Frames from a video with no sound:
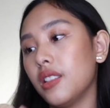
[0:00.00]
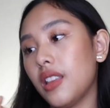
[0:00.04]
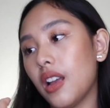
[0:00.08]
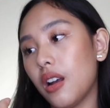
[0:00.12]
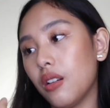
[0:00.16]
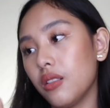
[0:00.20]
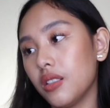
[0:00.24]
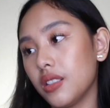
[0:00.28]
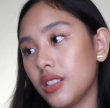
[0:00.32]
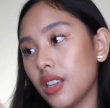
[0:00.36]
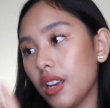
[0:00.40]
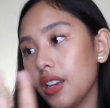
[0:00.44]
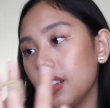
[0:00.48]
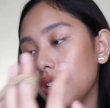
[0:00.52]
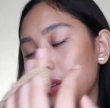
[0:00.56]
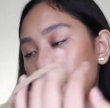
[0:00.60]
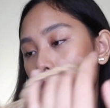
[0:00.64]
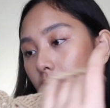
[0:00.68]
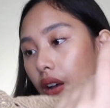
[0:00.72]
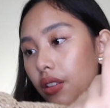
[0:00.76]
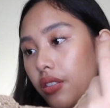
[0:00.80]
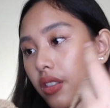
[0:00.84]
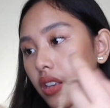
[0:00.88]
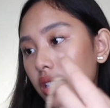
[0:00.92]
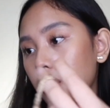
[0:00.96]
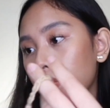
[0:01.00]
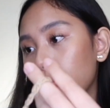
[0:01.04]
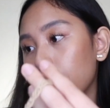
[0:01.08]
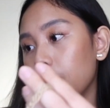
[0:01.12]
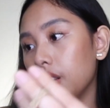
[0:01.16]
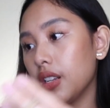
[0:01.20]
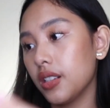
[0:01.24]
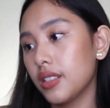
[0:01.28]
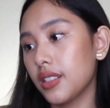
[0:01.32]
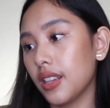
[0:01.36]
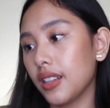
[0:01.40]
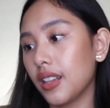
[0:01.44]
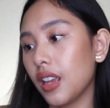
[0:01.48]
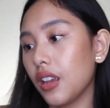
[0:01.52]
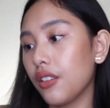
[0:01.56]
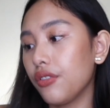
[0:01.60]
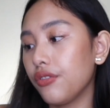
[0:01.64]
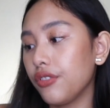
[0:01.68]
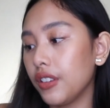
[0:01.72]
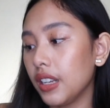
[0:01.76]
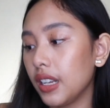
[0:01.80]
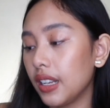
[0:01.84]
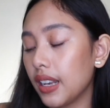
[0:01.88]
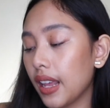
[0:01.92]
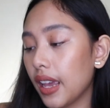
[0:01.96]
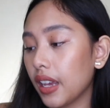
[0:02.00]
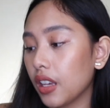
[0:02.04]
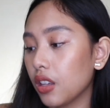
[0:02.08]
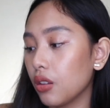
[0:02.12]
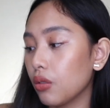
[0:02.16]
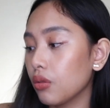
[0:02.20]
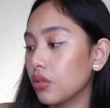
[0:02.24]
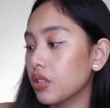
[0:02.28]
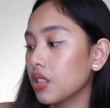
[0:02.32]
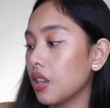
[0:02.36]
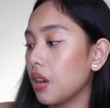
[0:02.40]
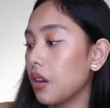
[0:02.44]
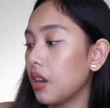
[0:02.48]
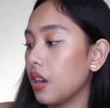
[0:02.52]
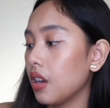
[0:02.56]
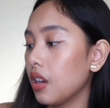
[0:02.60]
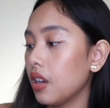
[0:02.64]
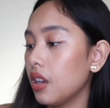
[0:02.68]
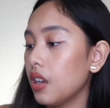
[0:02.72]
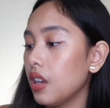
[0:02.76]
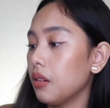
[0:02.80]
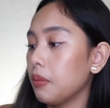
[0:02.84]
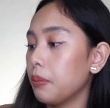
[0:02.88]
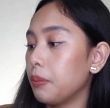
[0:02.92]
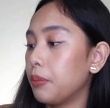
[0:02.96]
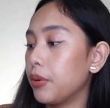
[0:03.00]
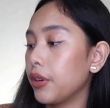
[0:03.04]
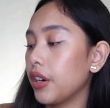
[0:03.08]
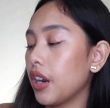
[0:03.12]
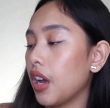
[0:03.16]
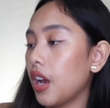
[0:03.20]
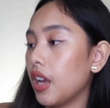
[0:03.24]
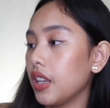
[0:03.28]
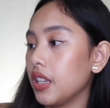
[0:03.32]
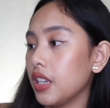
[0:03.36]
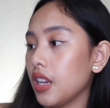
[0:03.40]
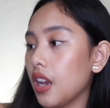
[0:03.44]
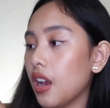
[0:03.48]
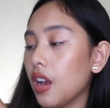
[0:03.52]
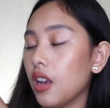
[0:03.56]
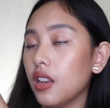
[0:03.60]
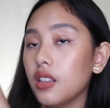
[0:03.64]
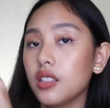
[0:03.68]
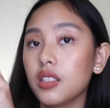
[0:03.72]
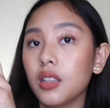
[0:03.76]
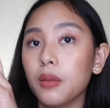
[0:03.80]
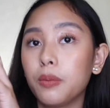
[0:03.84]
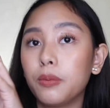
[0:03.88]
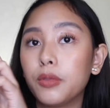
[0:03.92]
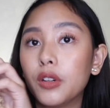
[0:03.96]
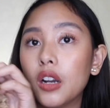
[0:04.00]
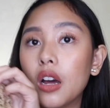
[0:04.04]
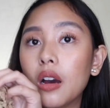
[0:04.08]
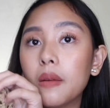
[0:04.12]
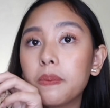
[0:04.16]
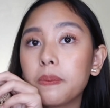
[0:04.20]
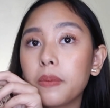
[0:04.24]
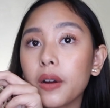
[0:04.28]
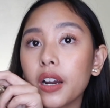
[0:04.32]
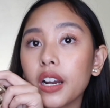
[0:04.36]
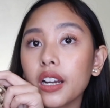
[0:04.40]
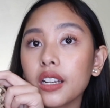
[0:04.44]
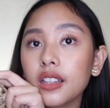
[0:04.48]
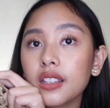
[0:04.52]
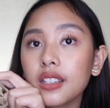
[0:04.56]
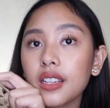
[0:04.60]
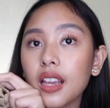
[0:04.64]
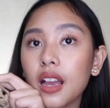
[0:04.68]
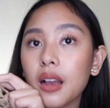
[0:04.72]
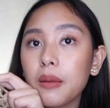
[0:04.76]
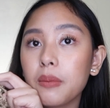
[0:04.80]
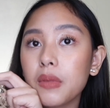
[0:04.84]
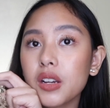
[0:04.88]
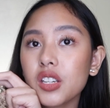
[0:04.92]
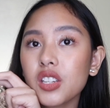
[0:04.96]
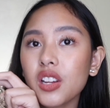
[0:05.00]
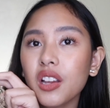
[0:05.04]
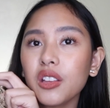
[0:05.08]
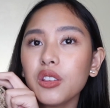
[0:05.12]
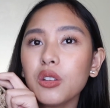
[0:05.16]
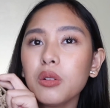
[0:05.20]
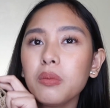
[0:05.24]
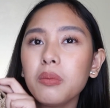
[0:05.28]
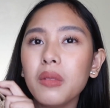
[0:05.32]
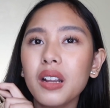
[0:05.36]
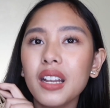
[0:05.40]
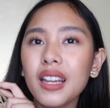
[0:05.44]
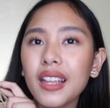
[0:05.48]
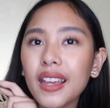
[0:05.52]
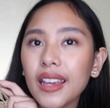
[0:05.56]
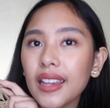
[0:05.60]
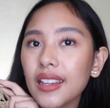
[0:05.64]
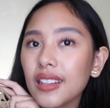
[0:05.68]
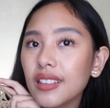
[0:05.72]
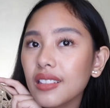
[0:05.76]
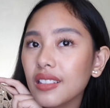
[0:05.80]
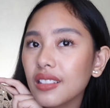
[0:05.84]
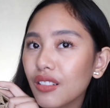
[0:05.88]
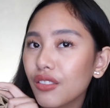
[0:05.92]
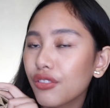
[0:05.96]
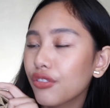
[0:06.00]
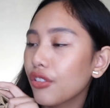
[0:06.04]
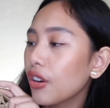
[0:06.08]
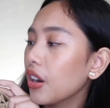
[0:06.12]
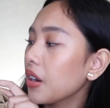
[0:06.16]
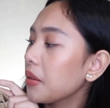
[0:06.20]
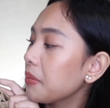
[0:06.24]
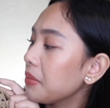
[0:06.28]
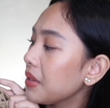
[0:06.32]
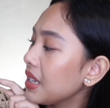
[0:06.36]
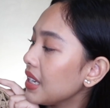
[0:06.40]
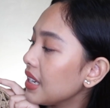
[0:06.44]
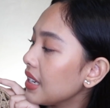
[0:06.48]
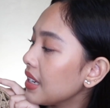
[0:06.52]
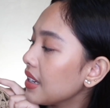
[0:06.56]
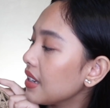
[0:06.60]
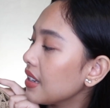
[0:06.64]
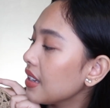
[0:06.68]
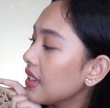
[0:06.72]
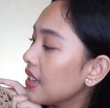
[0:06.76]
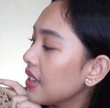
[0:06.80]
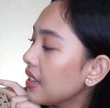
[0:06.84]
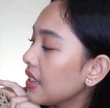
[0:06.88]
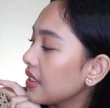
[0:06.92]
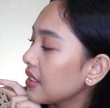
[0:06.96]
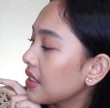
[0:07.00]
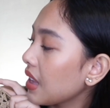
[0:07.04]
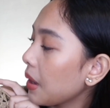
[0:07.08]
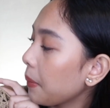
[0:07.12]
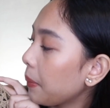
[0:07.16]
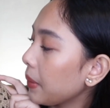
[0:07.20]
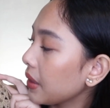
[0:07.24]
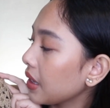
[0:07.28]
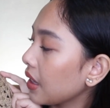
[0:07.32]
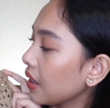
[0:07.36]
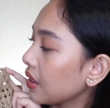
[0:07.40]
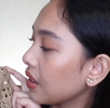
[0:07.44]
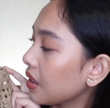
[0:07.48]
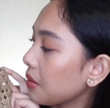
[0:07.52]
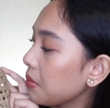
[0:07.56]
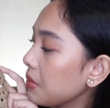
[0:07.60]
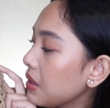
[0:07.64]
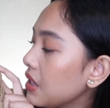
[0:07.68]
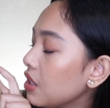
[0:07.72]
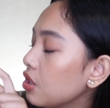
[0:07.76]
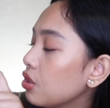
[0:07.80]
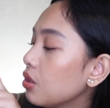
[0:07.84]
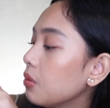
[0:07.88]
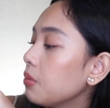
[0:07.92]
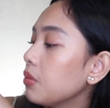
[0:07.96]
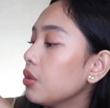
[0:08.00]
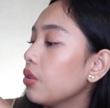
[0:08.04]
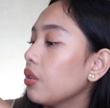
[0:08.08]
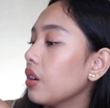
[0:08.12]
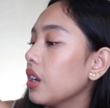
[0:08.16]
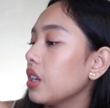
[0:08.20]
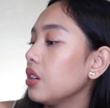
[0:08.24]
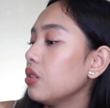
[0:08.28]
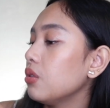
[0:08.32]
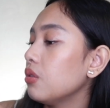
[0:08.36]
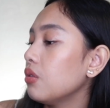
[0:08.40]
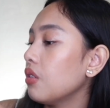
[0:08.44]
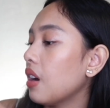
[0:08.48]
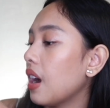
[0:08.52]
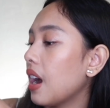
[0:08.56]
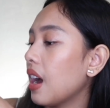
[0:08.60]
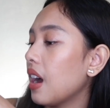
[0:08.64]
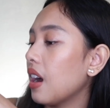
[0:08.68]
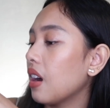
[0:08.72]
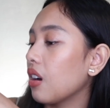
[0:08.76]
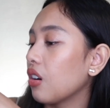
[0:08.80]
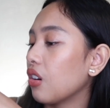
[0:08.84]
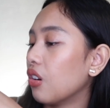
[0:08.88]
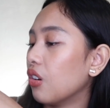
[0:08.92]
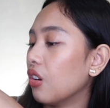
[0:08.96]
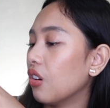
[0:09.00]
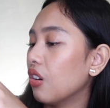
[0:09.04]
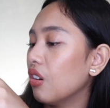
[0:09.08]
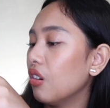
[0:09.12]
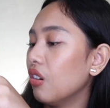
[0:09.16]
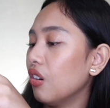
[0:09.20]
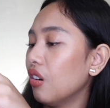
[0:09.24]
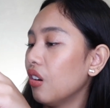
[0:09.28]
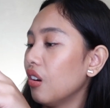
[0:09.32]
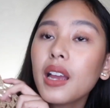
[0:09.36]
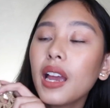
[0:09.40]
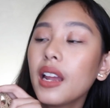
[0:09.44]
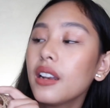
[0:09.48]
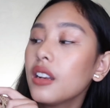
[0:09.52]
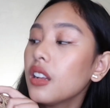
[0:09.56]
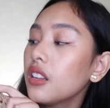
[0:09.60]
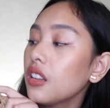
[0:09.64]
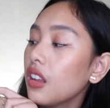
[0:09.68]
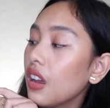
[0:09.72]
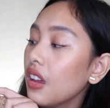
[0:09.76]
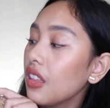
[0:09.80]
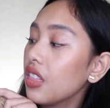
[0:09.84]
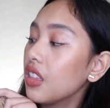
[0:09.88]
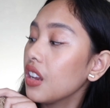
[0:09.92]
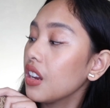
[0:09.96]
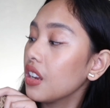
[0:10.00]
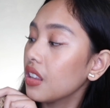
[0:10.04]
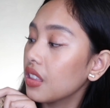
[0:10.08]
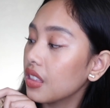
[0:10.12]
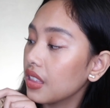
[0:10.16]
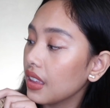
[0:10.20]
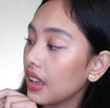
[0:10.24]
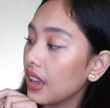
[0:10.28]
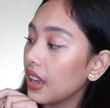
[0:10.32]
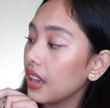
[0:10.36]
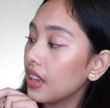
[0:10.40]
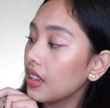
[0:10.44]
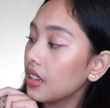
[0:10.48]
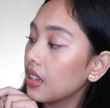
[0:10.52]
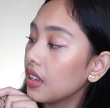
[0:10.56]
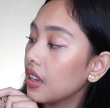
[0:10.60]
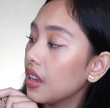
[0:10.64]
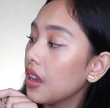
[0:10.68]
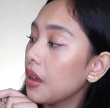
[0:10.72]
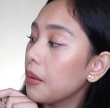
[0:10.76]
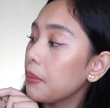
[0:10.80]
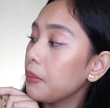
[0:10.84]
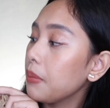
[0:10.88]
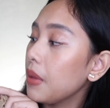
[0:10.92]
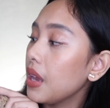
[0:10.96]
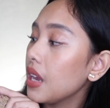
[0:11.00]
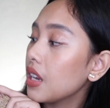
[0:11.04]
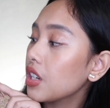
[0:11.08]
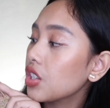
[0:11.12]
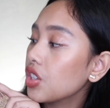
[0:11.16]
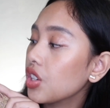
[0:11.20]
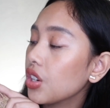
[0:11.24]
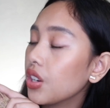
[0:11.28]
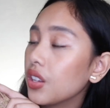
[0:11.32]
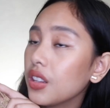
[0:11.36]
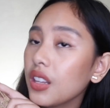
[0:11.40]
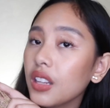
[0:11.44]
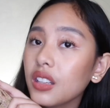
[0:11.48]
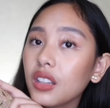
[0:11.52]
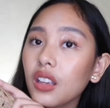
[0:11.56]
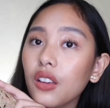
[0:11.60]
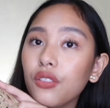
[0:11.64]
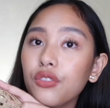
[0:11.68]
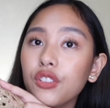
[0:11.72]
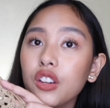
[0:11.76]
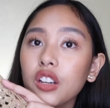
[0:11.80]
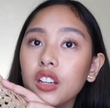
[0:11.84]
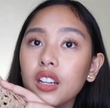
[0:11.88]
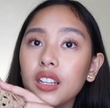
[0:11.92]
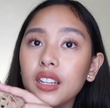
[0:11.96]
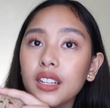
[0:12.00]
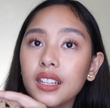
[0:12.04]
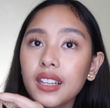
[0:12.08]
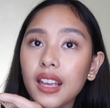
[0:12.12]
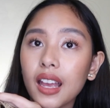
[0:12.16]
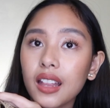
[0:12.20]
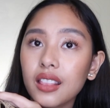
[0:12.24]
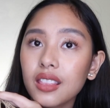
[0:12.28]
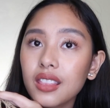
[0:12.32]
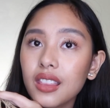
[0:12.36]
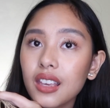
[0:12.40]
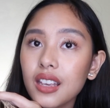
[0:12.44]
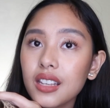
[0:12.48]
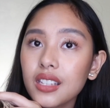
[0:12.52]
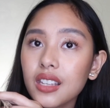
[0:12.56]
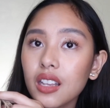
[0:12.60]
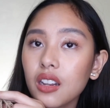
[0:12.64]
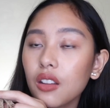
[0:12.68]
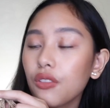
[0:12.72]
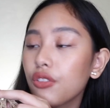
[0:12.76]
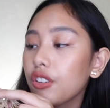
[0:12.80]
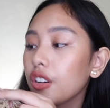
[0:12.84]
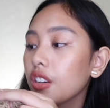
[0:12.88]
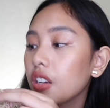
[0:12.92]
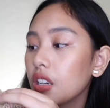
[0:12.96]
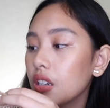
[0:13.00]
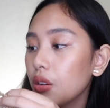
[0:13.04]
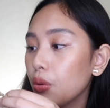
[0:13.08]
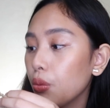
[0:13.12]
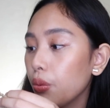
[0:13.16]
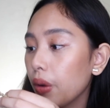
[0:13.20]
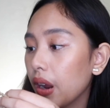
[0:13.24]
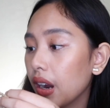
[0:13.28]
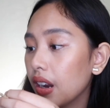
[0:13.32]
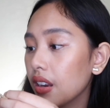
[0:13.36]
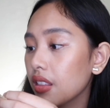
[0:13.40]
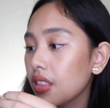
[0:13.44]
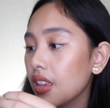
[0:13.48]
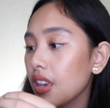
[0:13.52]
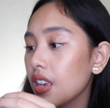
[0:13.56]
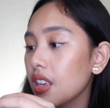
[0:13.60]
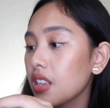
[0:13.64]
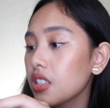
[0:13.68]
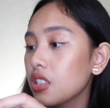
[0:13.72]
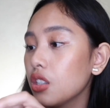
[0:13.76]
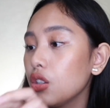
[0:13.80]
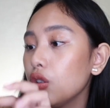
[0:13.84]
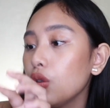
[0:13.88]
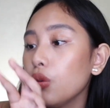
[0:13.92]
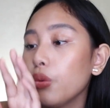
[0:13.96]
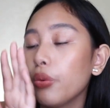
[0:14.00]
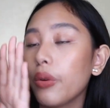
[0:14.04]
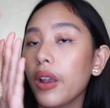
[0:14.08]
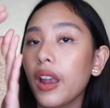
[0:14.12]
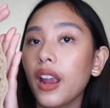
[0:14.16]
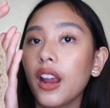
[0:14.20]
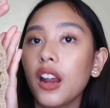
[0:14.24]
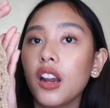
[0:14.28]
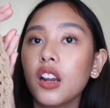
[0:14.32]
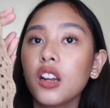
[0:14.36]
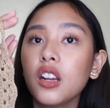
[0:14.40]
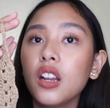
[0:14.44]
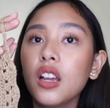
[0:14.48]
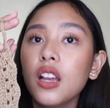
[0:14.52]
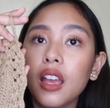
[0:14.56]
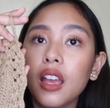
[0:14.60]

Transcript: A downside about this one is that I feel like yung sa bra niya, sa bra part niya, masyadong maliit. For me, dapat ata medium yung kinuha ko. And another thing, make sure that if you're gonna get this and if you're gonna wear this, you wear